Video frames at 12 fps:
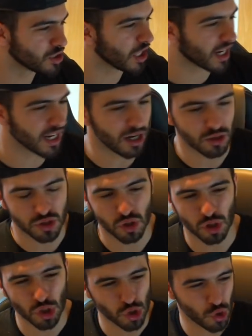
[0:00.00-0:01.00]
checking out
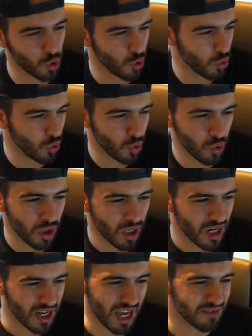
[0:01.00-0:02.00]
songs who
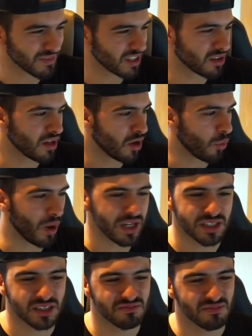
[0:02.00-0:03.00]
like, well,
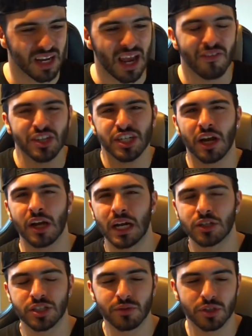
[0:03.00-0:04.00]
it's like if I check out an
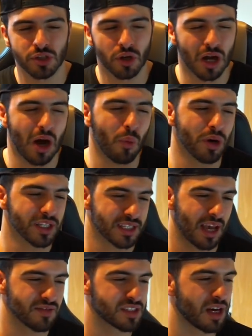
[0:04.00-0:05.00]
Algerian song, I want it
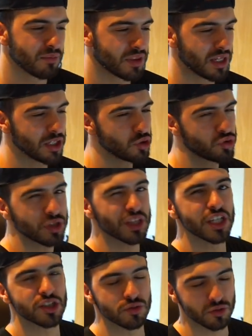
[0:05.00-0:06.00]
to have something
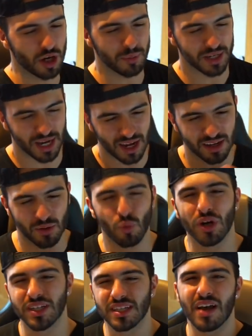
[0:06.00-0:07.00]
traditional. You know what I mean? I
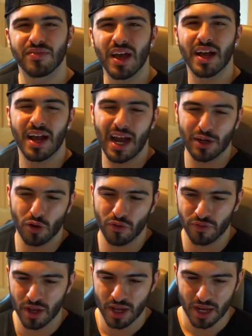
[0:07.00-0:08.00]
want it to have that kind
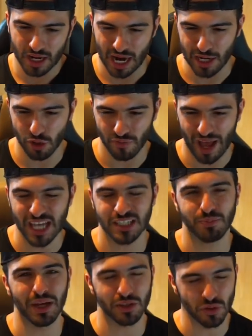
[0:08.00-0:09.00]
of
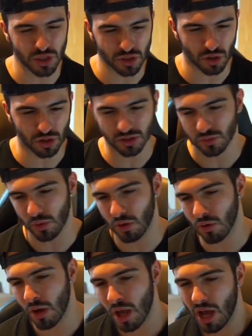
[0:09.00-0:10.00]
aspect to the song as
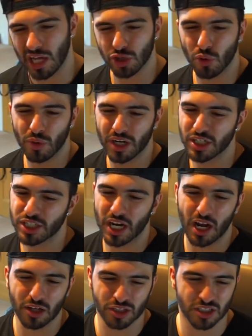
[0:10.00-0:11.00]
well. I don't want to
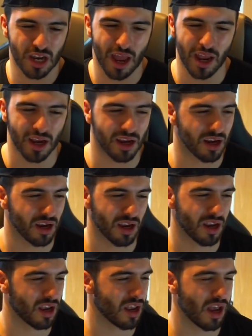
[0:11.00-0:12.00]
check out just like
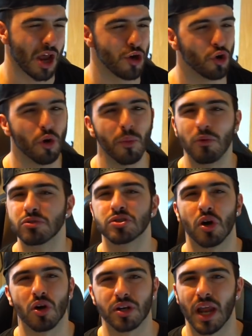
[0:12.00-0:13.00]
a normal
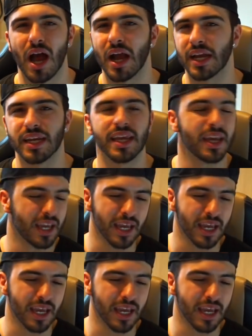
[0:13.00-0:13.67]
song that I could hear